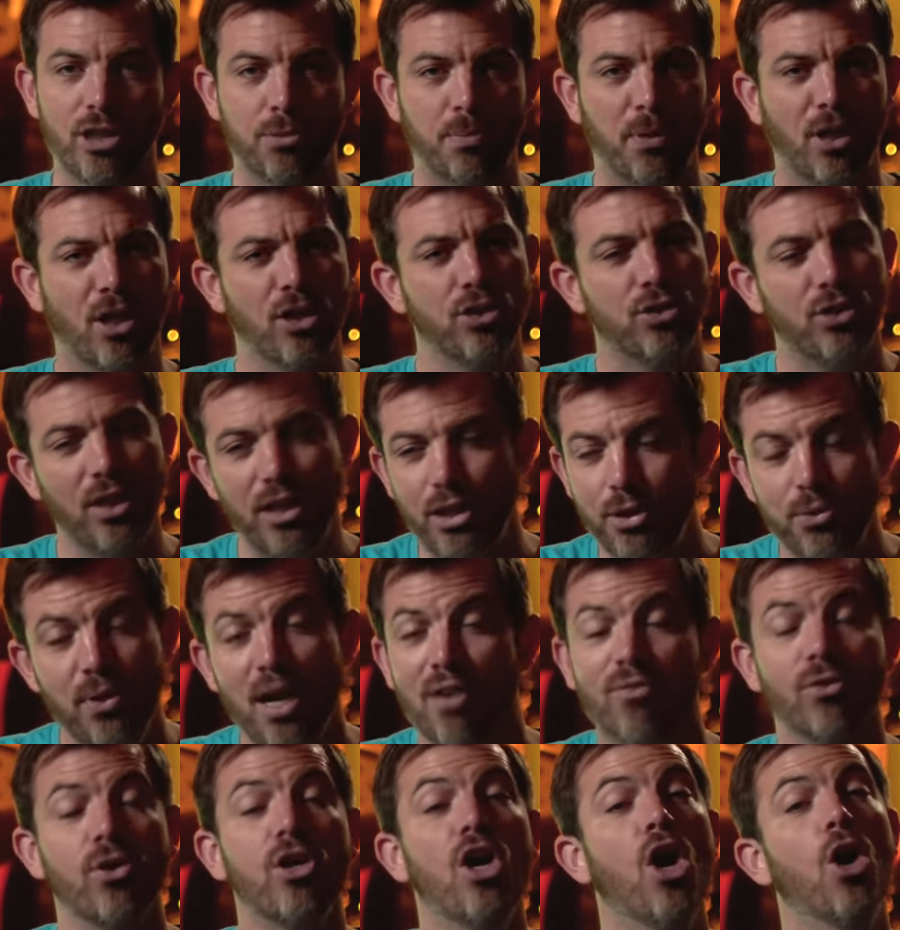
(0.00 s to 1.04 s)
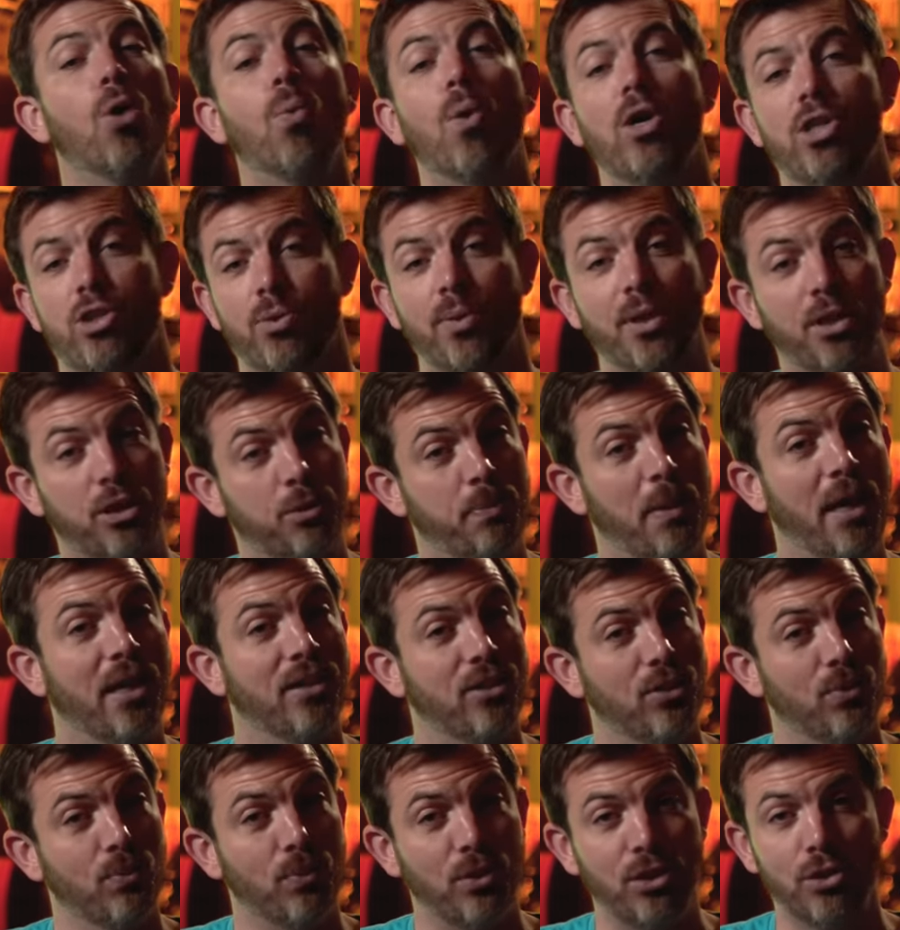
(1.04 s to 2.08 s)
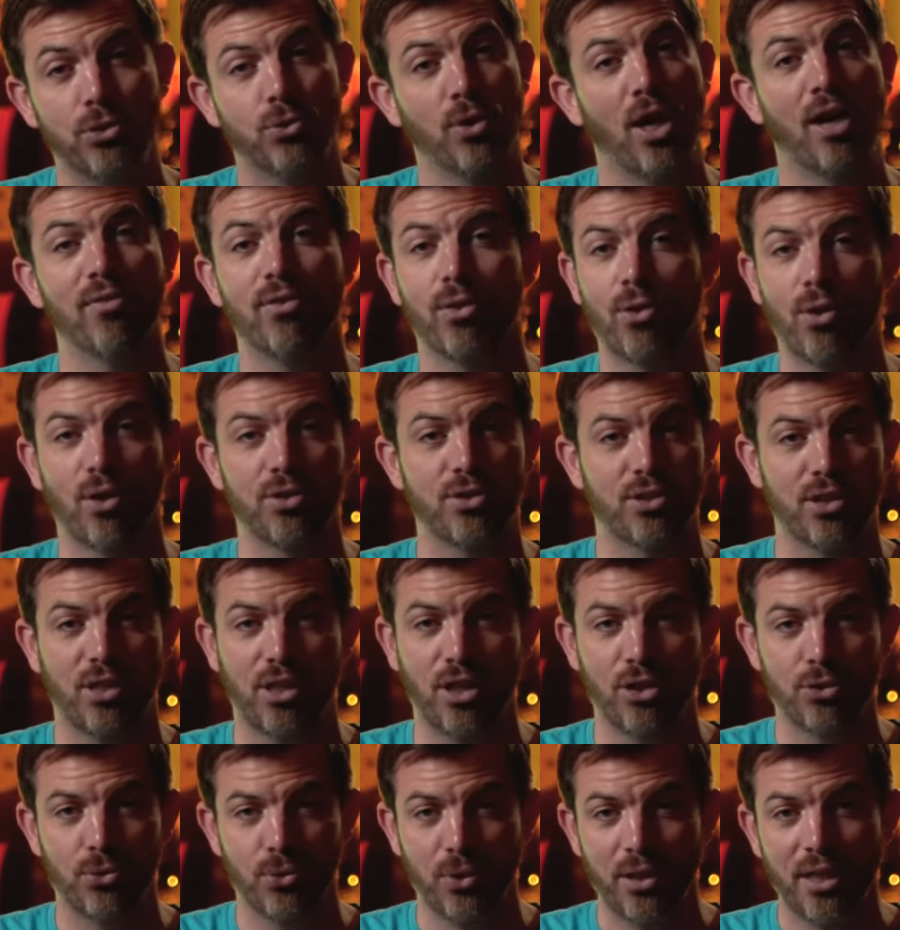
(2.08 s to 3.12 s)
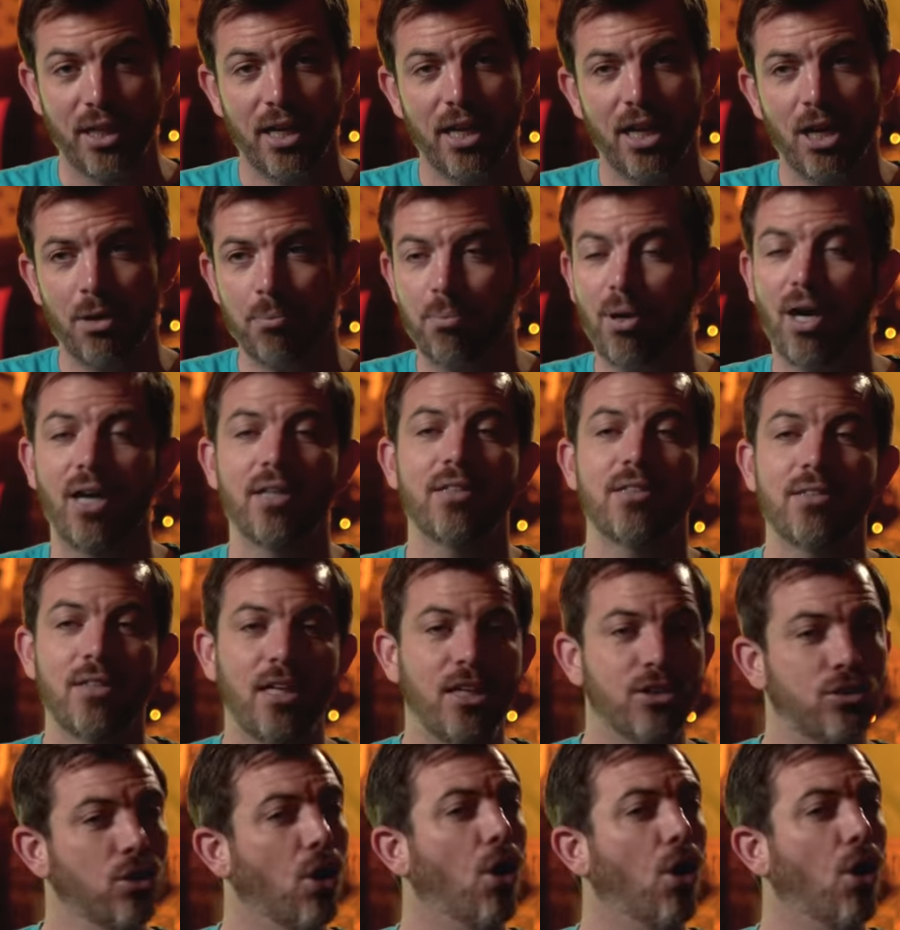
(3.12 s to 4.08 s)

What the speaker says: because you never know what to expect when you drive across the country, but it's